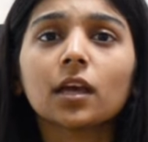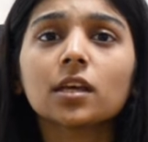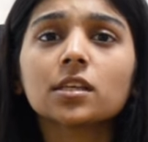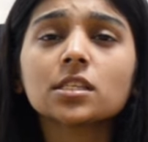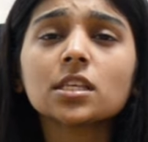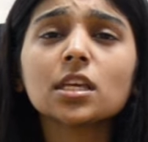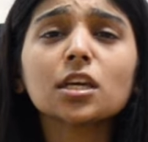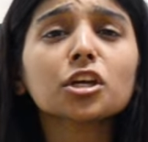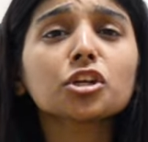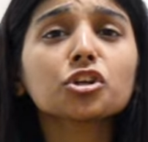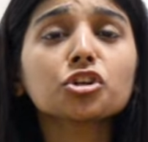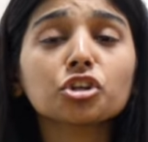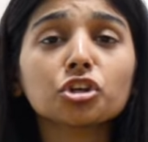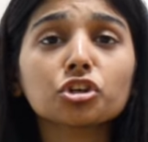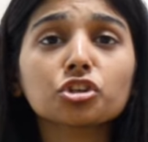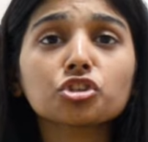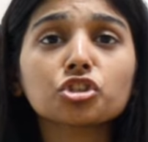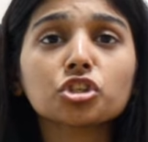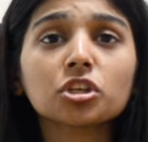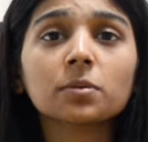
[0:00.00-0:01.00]
Seek
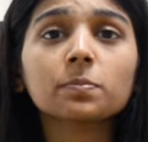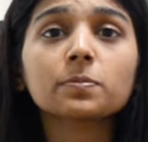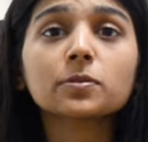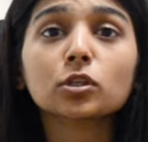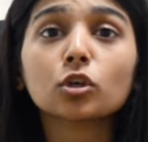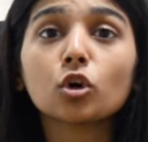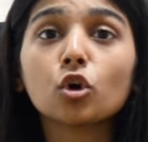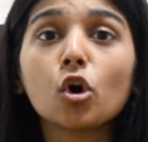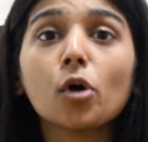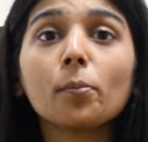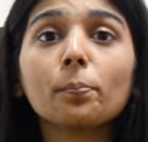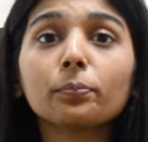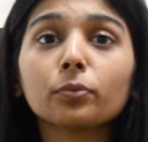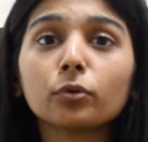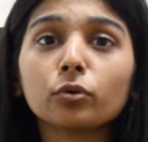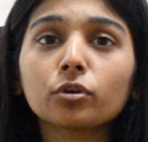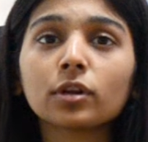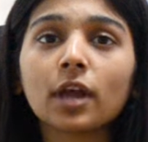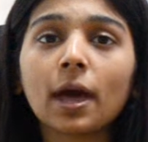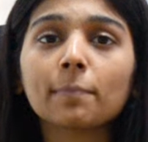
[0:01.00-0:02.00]
internships, co-op
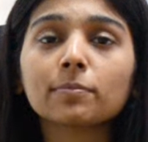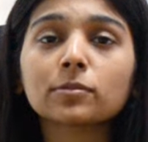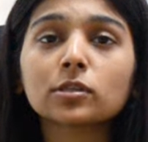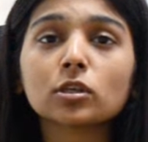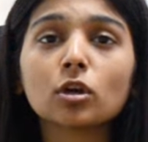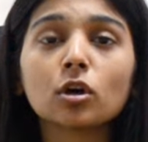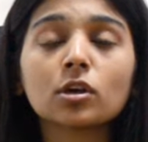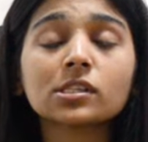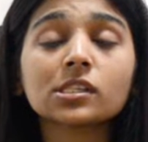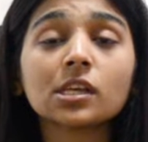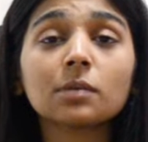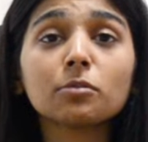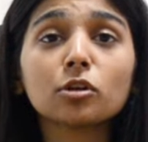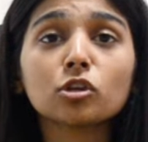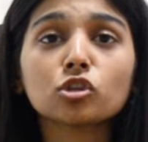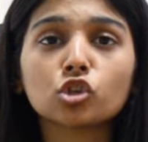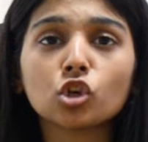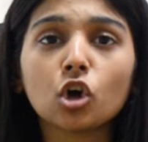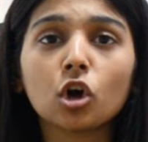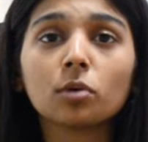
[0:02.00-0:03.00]
programs, or summer
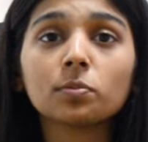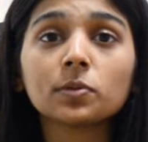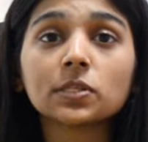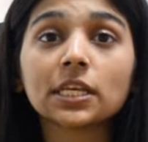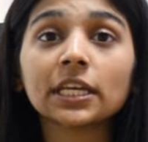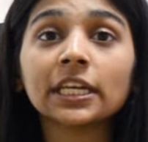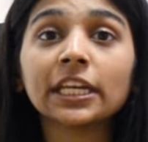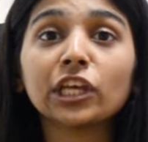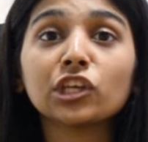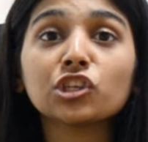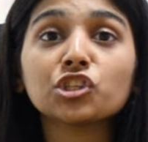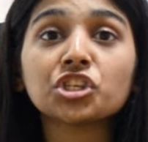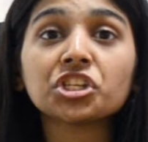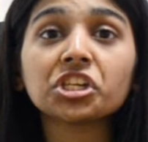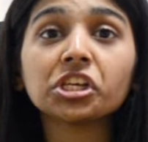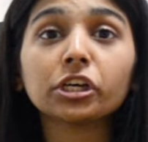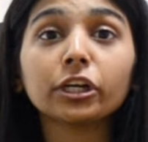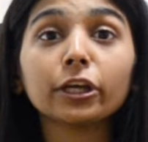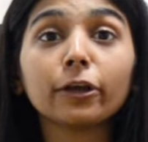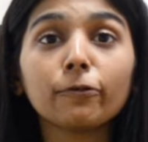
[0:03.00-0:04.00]
jobs in
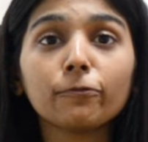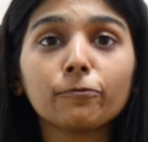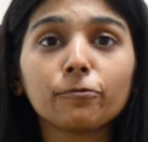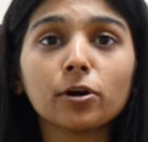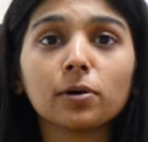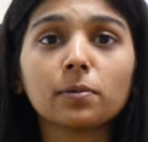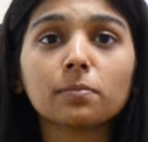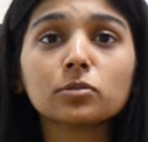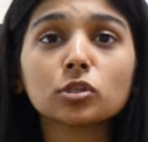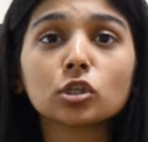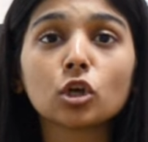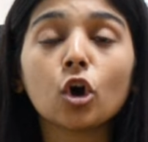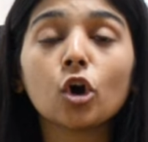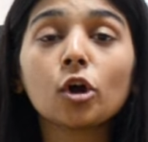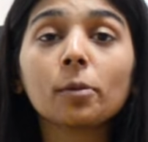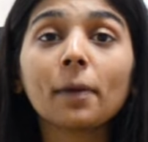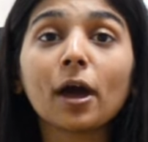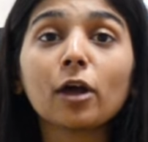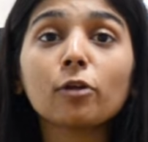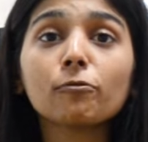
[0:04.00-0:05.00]
engineering firms or
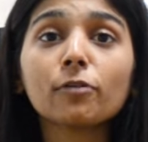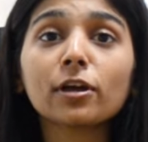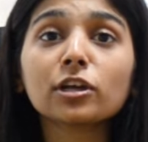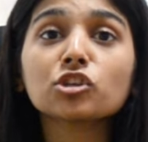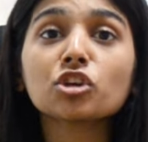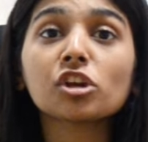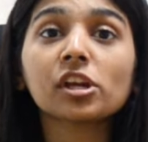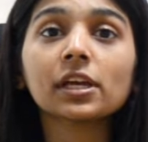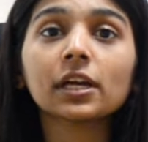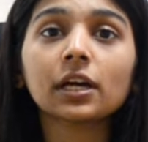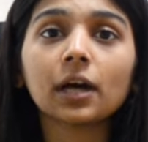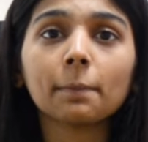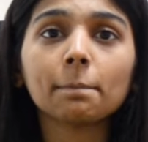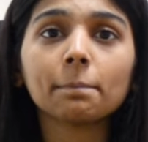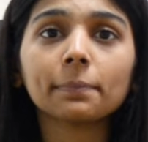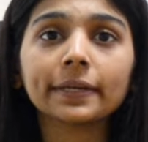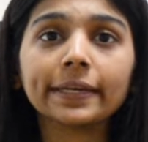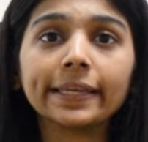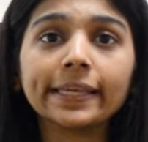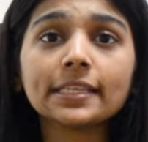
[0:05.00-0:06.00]
manufacturing
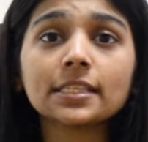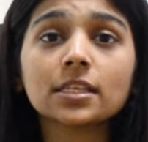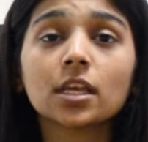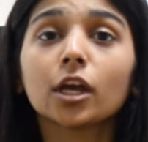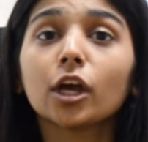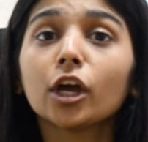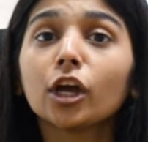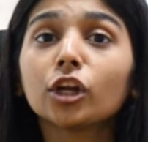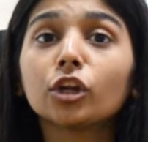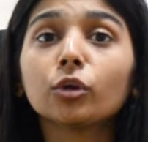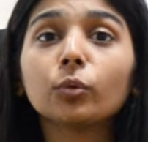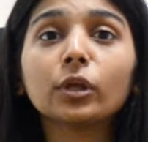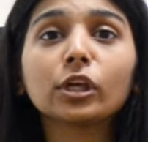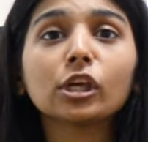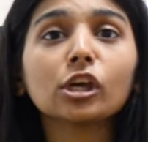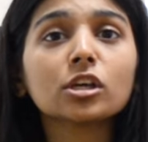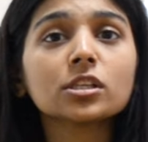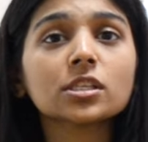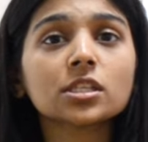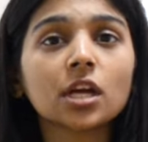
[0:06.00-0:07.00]
companies
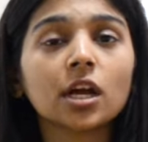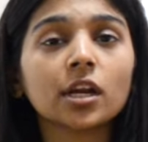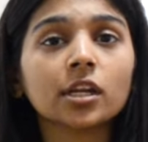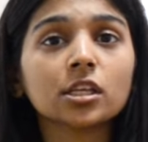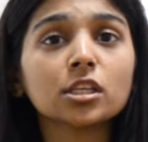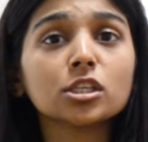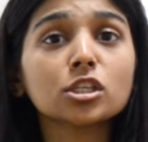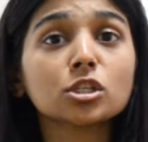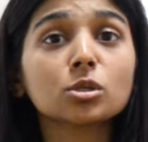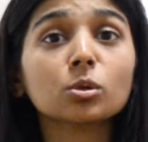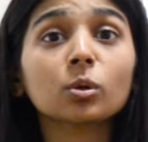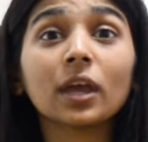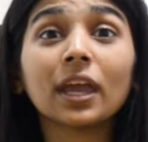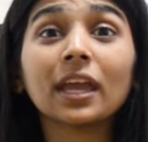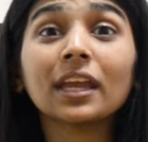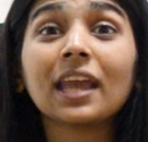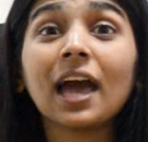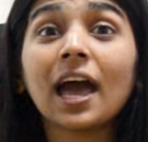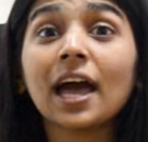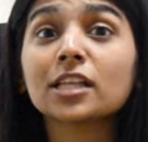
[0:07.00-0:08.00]
during your studies to
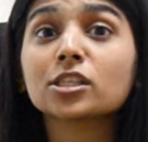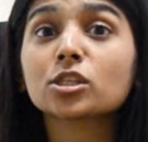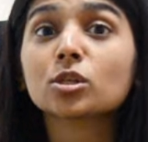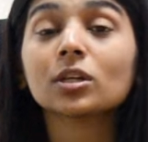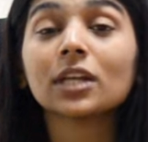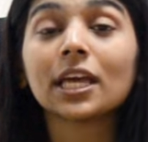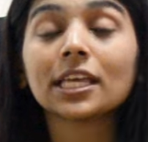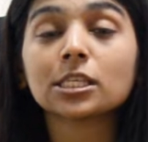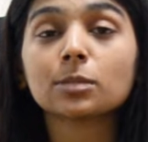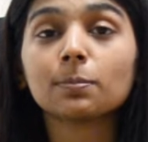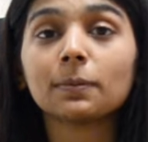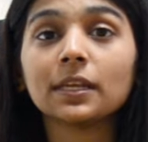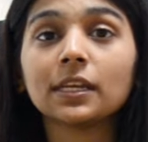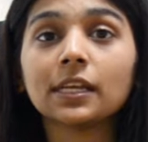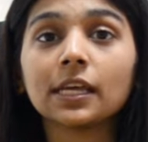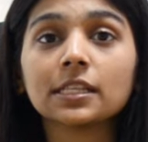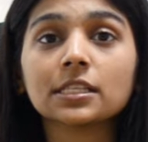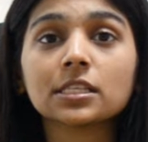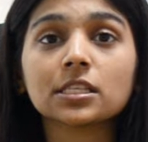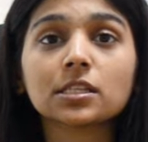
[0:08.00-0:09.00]
gain hands-on
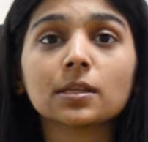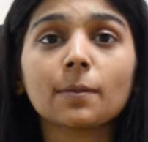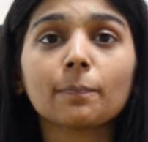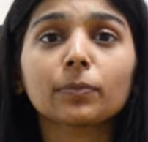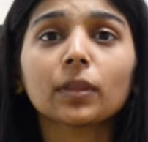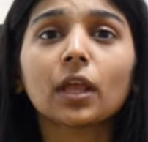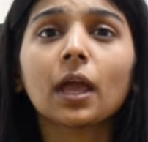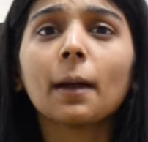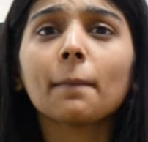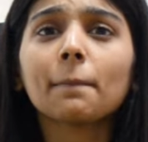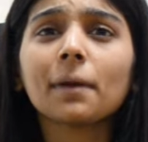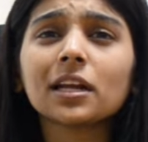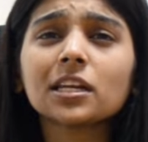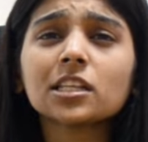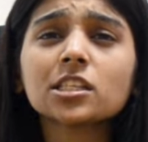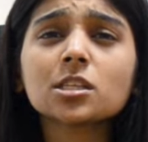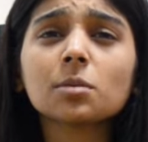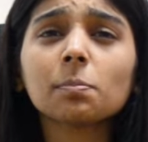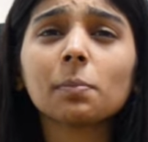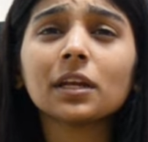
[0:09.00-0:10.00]
experience.
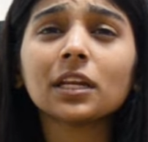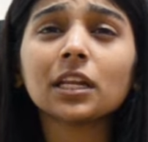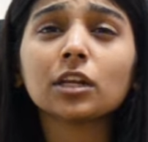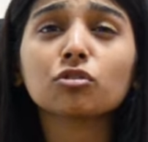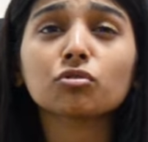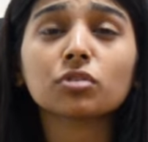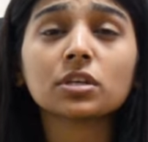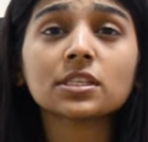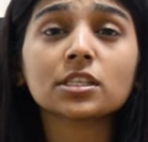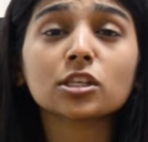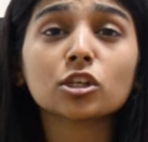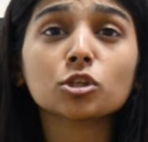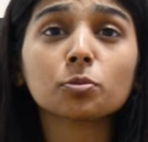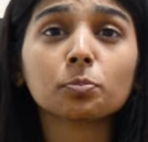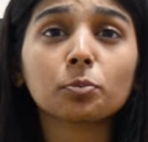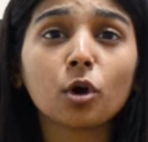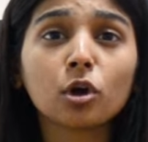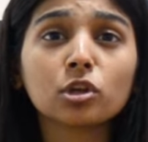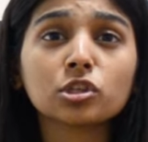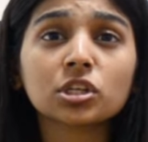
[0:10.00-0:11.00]
Participate in research
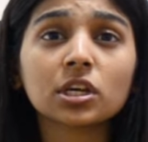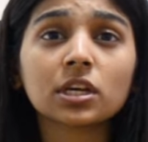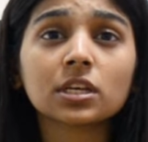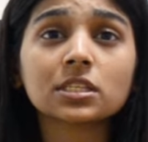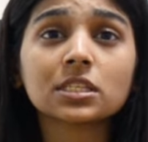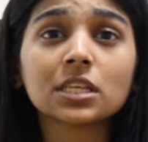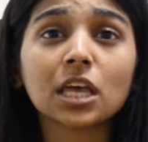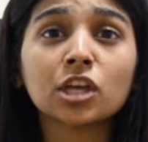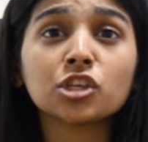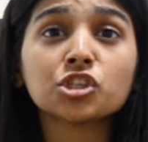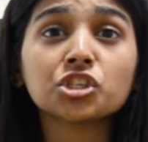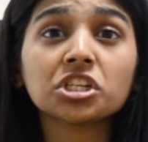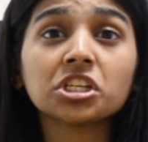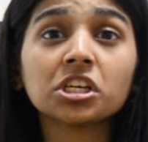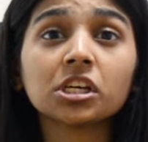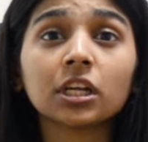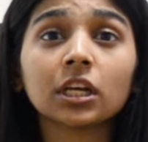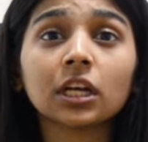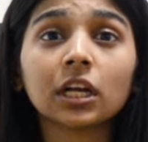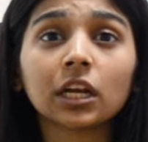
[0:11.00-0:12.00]
projects,
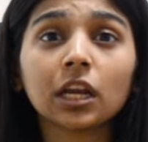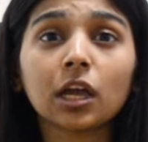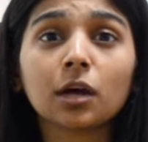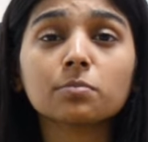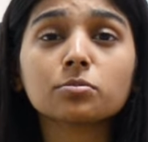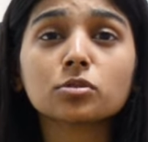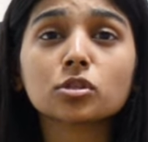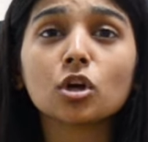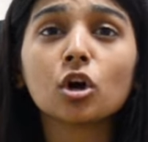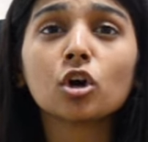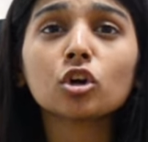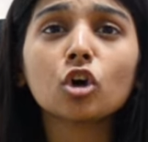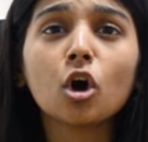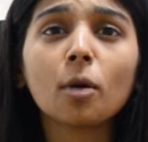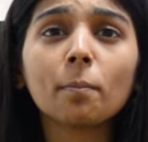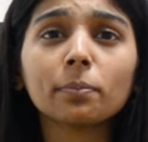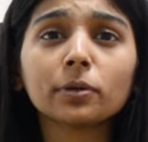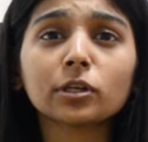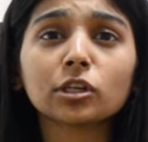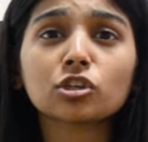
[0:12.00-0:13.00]
engineering clubs, or
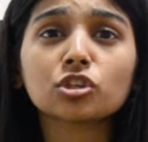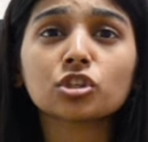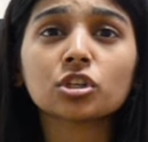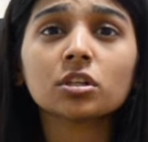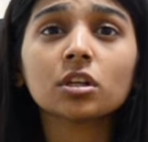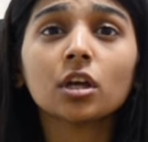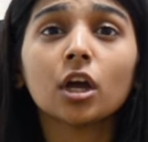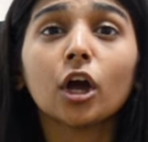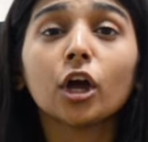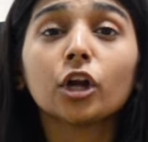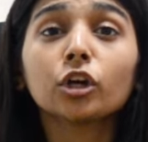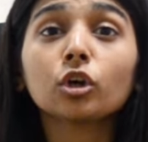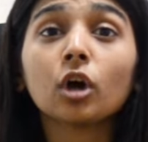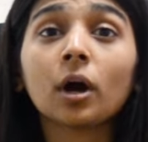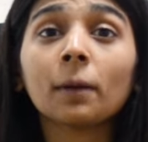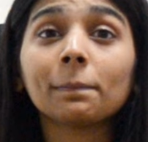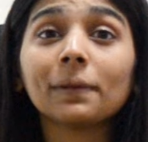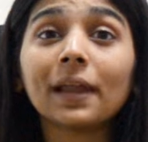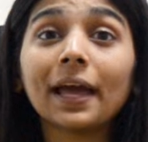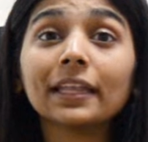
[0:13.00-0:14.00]
competition to
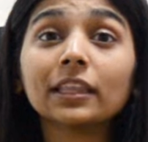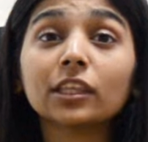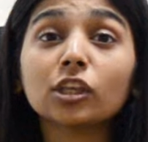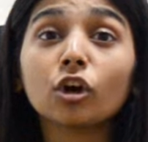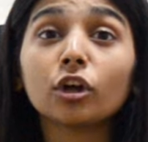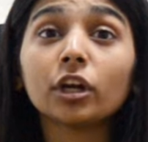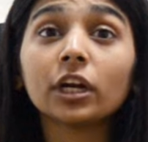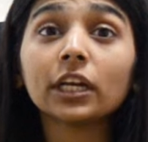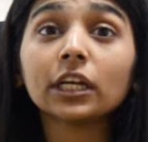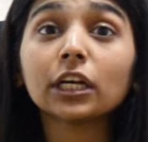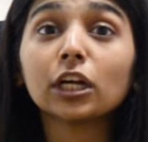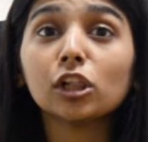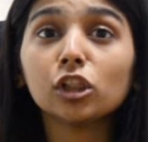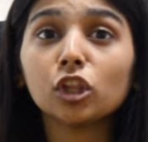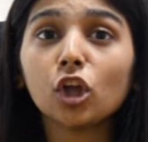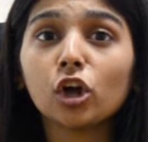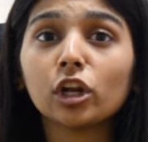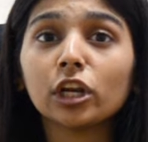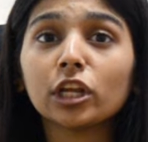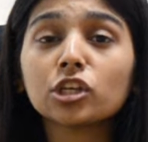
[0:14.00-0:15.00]
apply theoretical
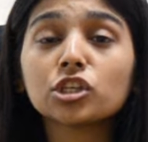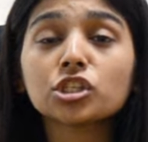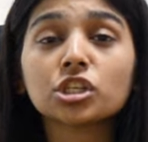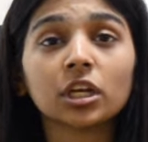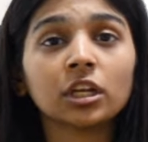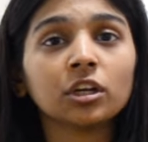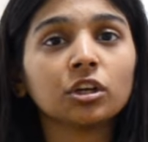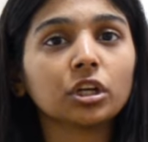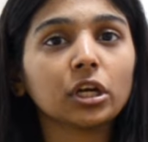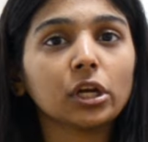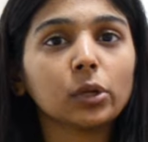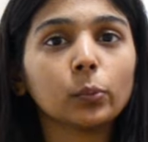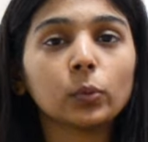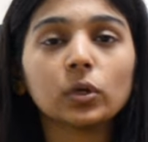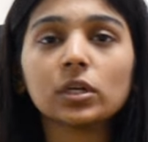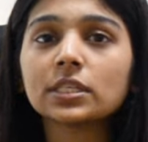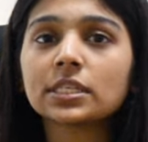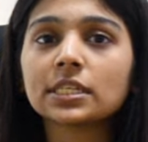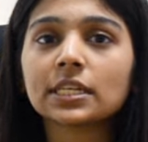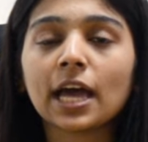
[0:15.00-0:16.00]
knowledge in
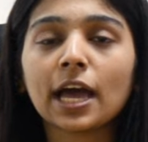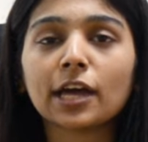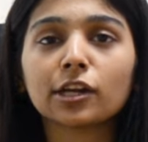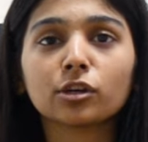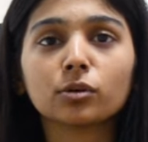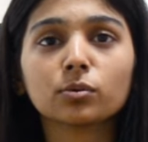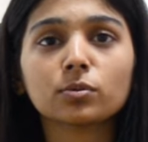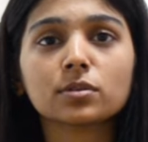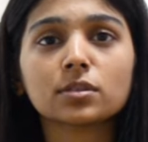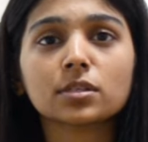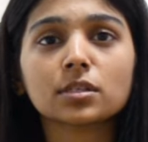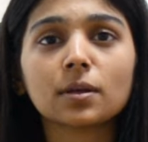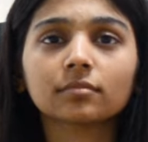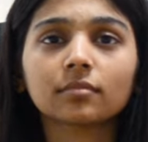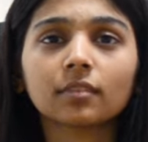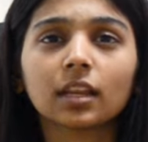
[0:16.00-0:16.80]
real-world scenarios.